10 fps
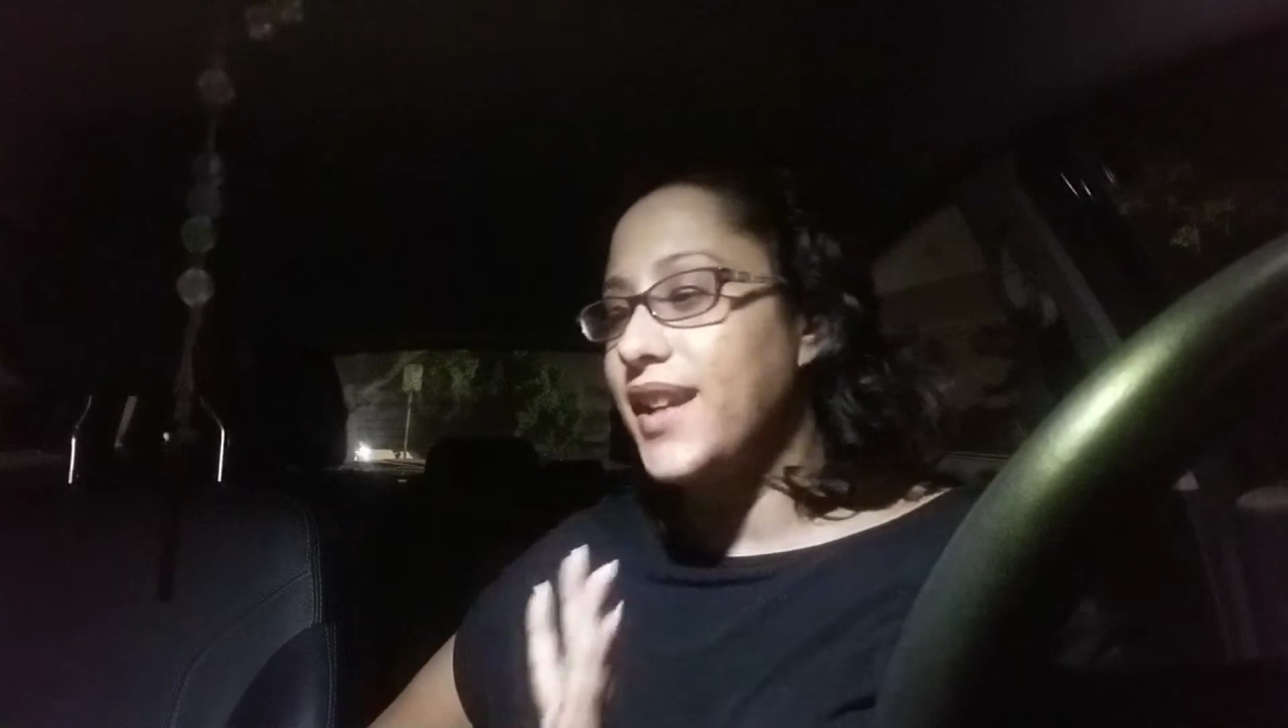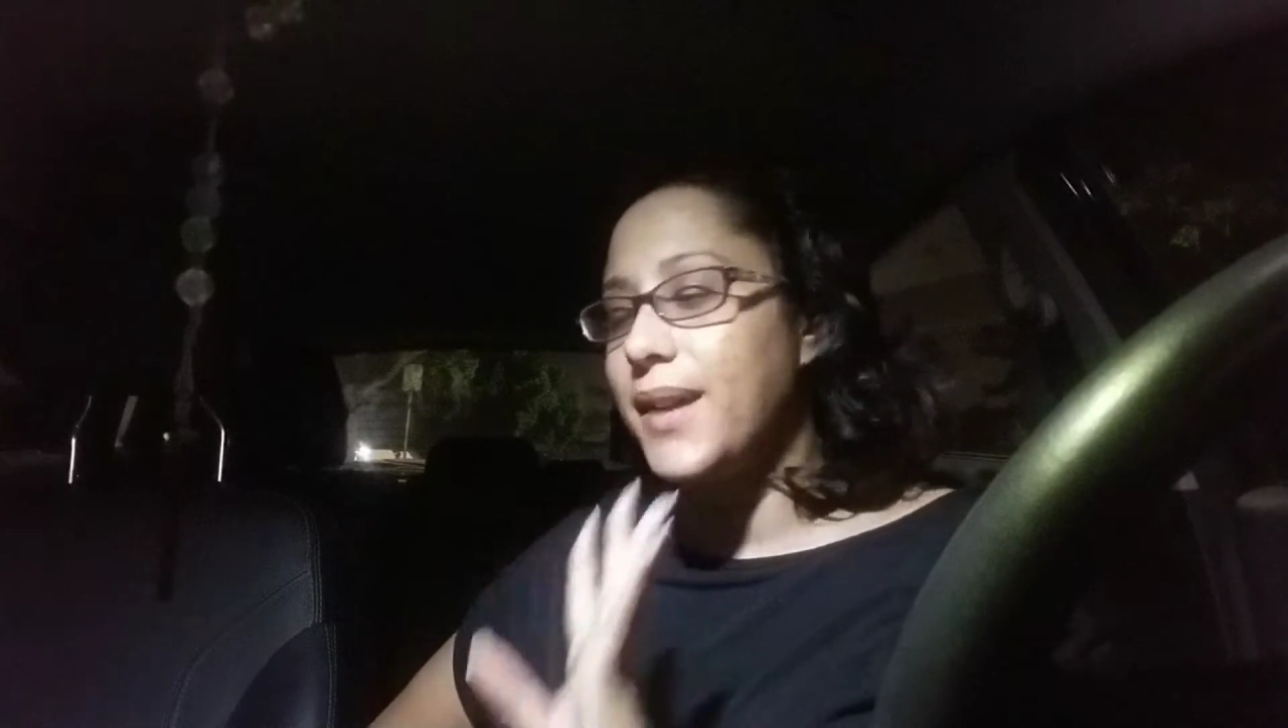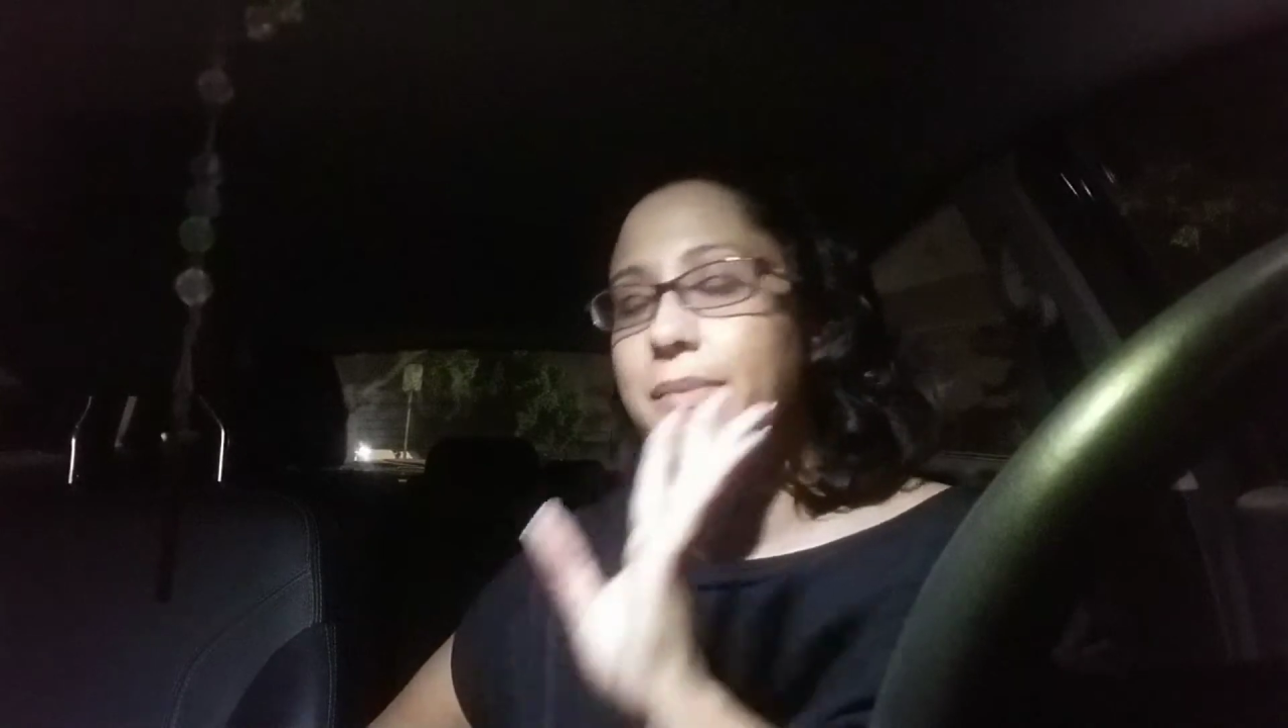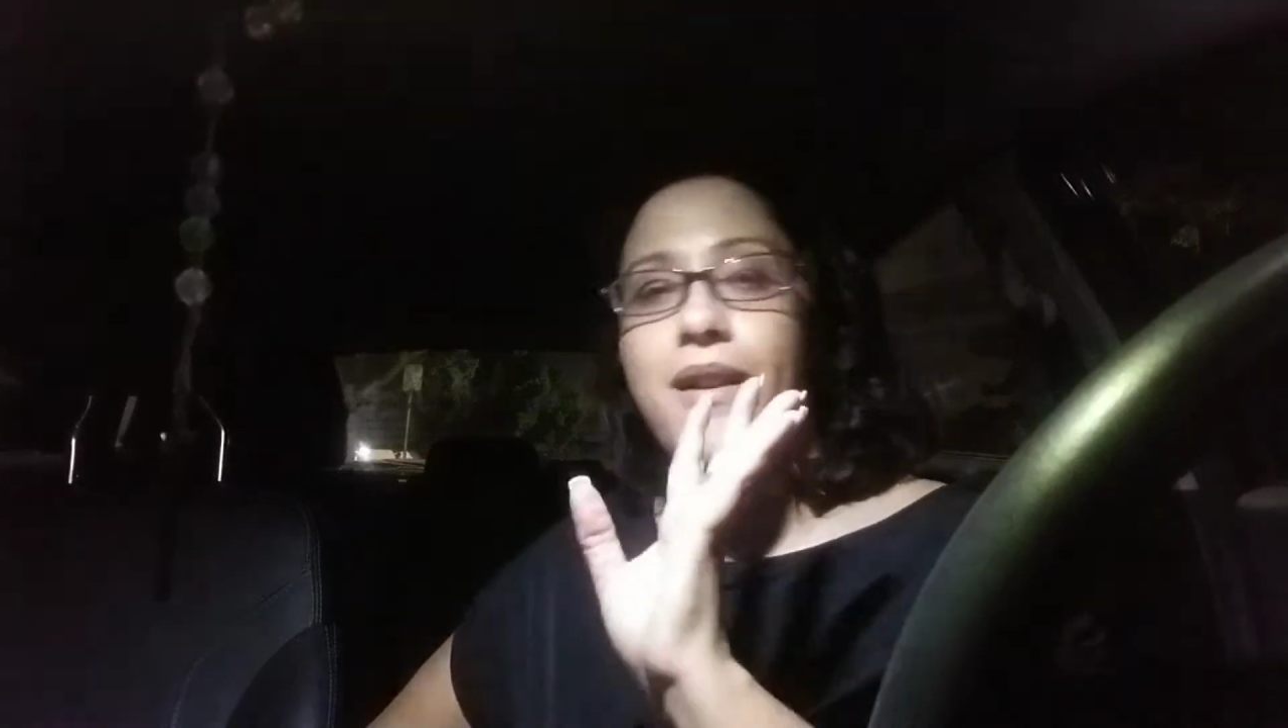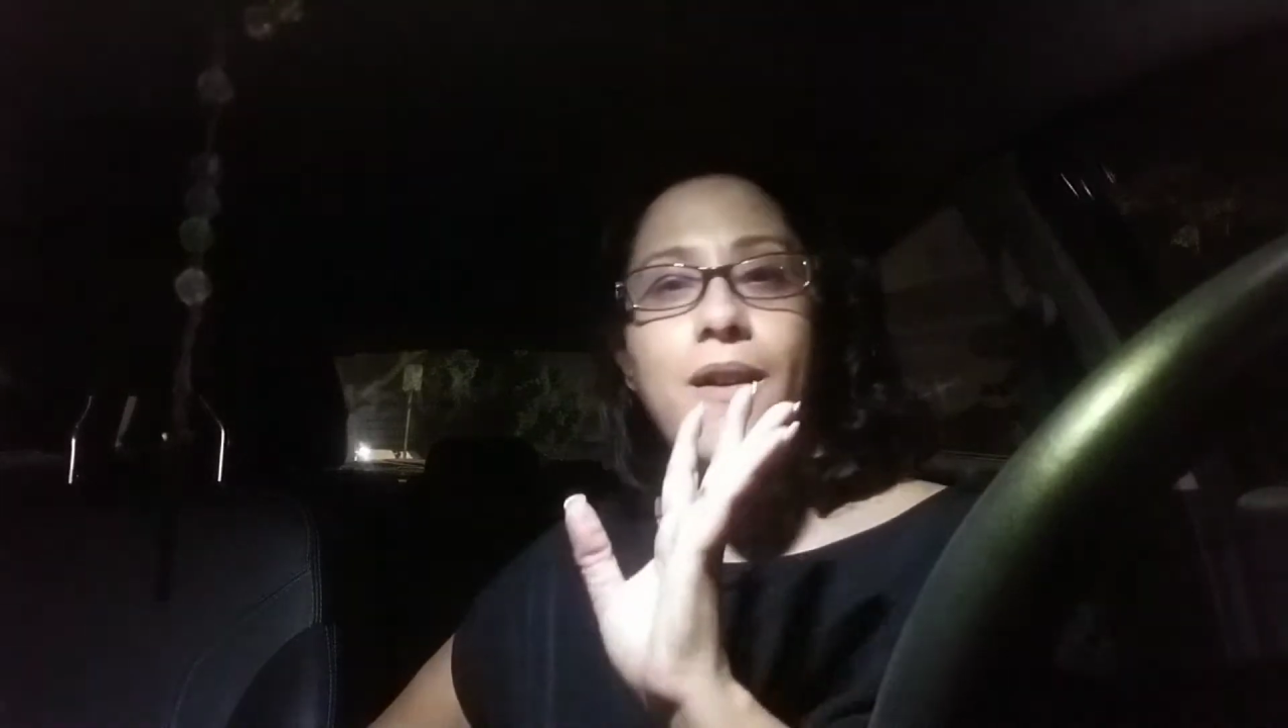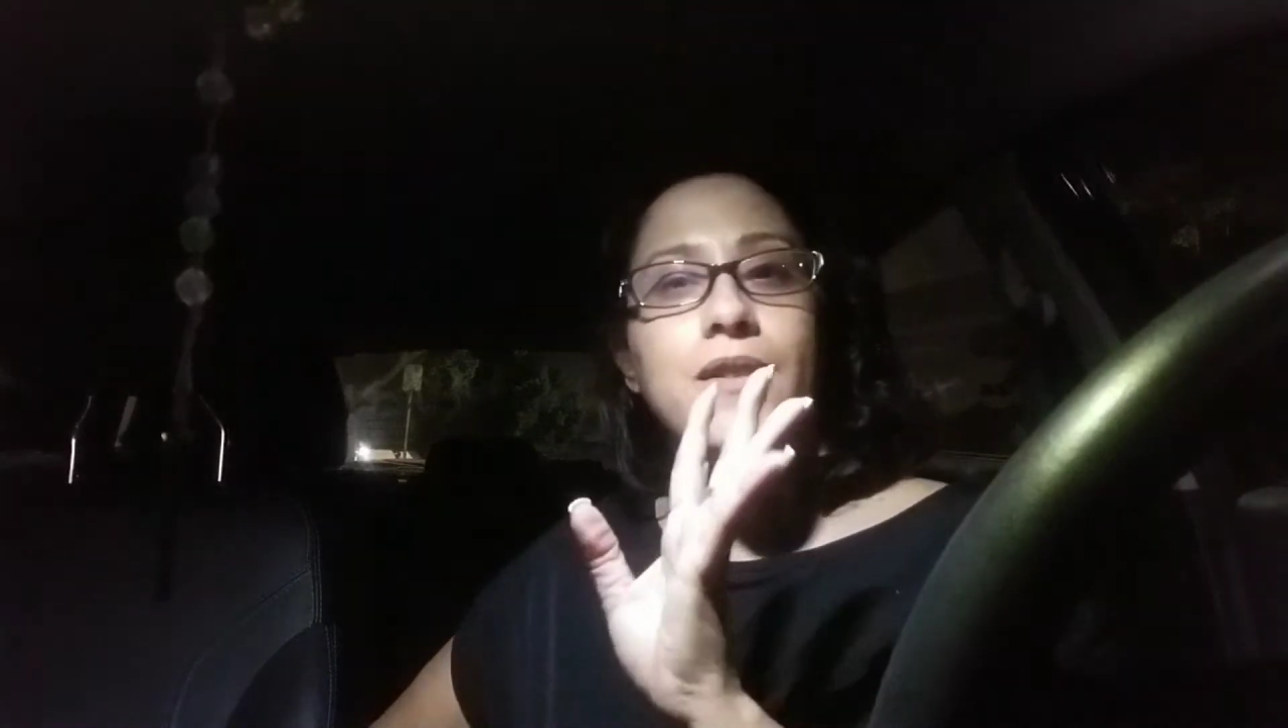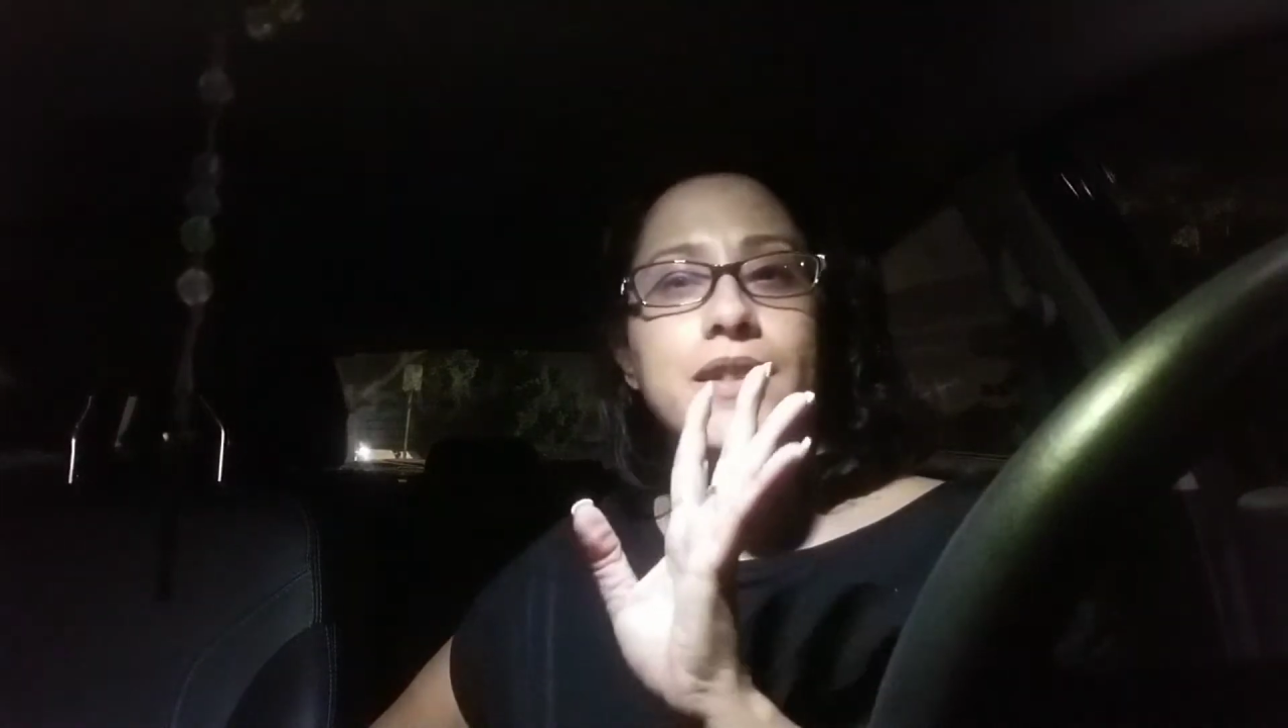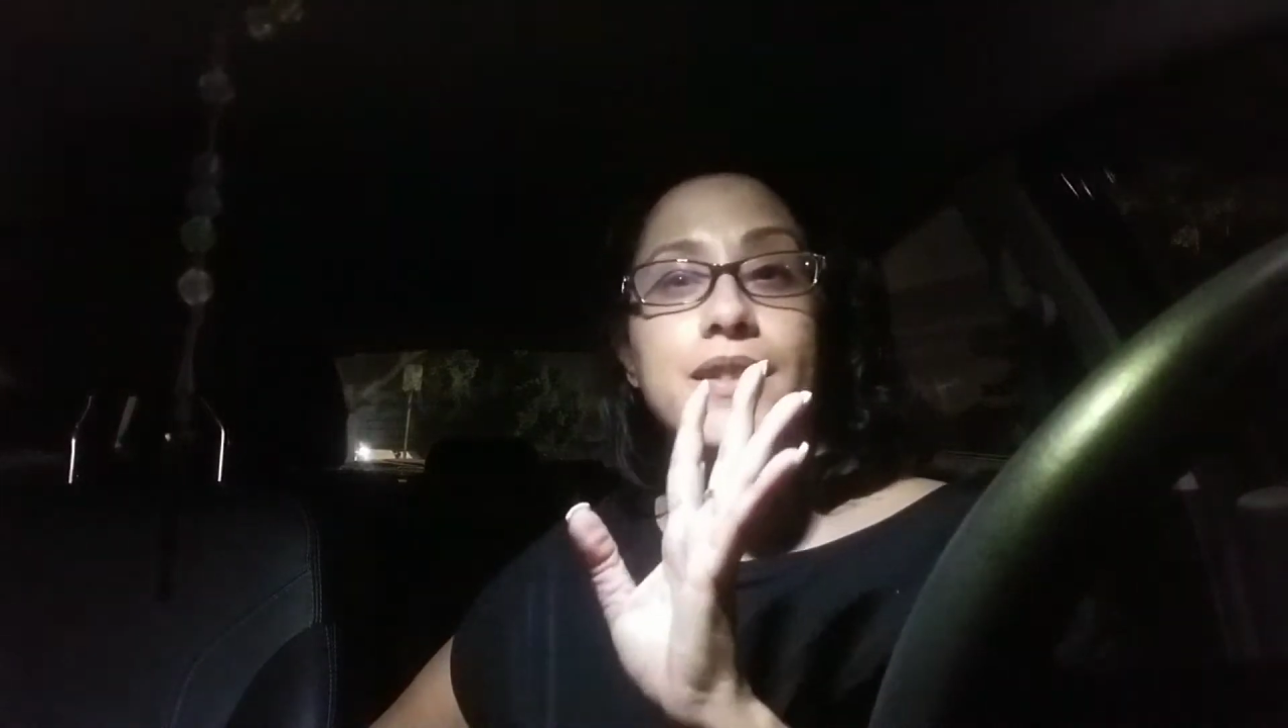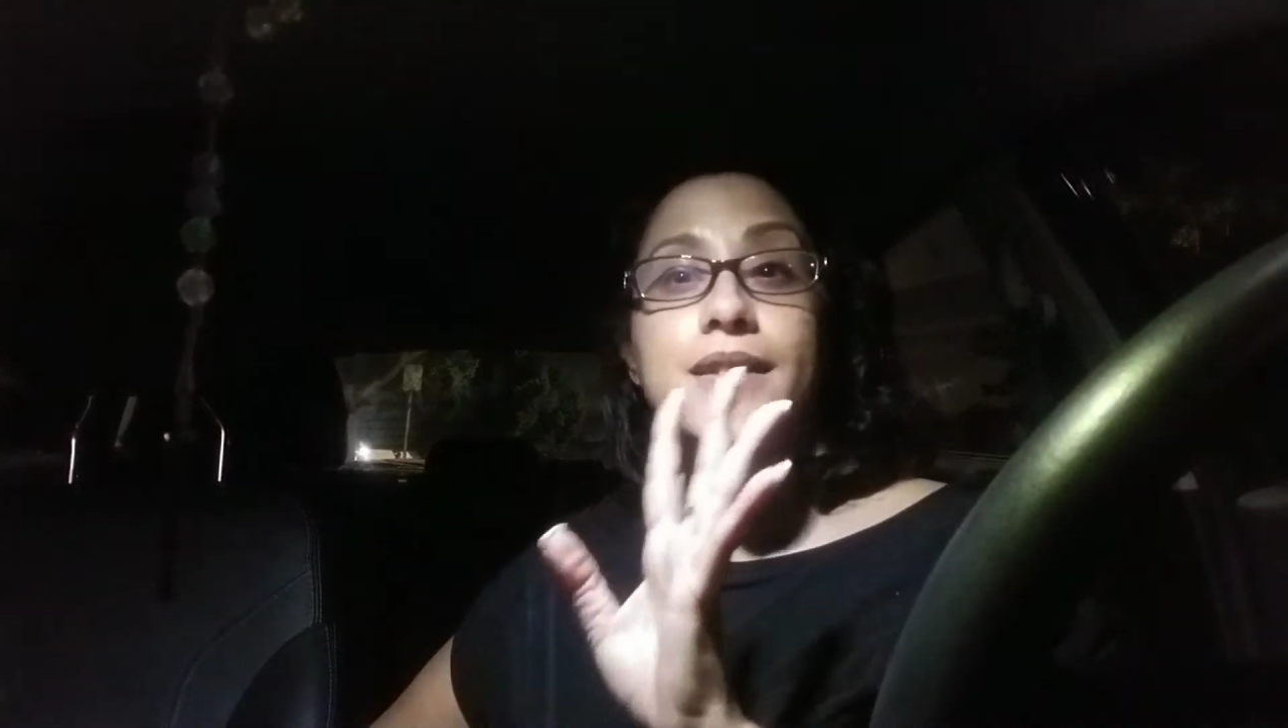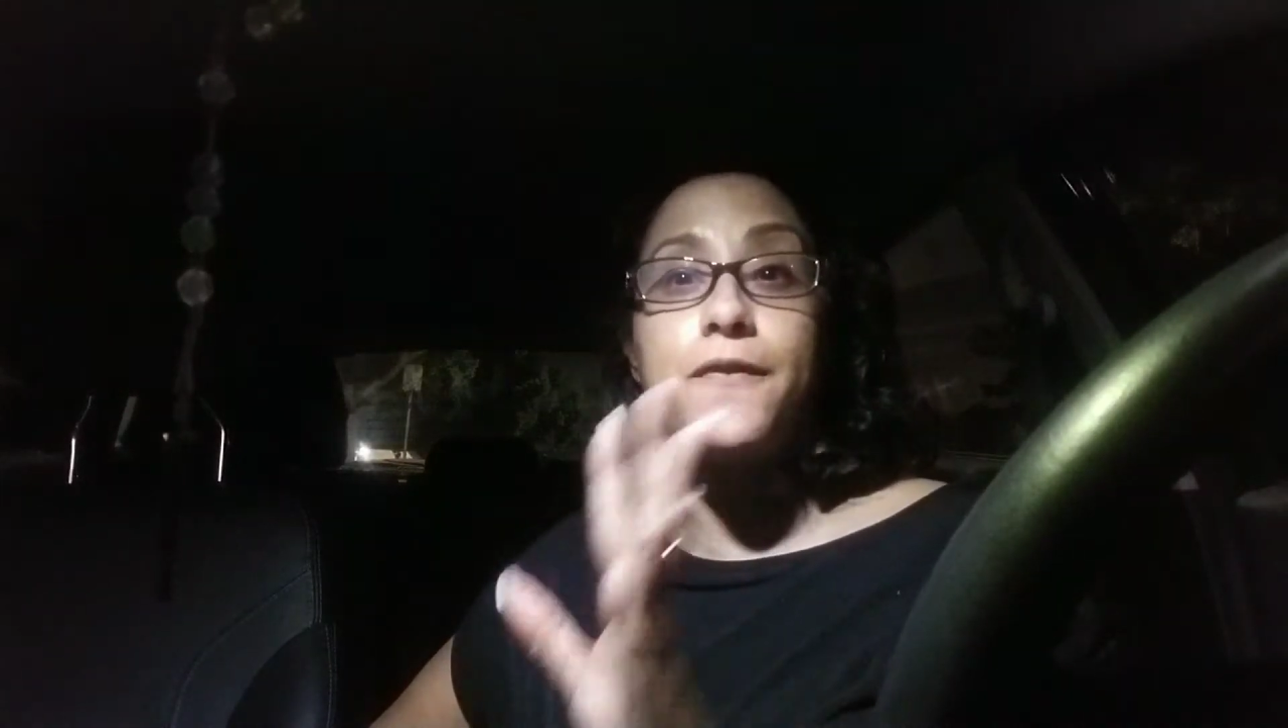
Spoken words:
I'm calling it the